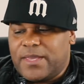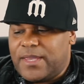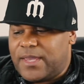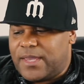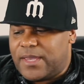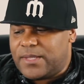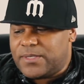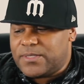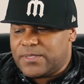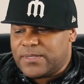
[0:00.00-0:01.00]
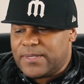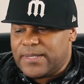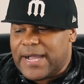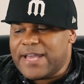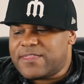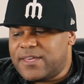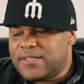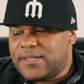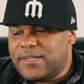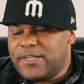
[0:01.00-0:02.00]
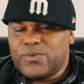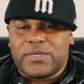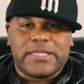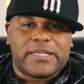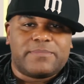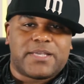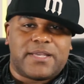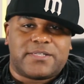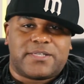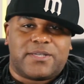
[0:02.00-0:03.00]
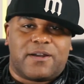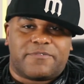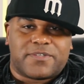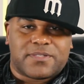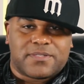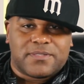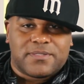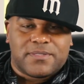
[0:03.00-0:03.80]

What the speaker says: And I think that anyone that attains the office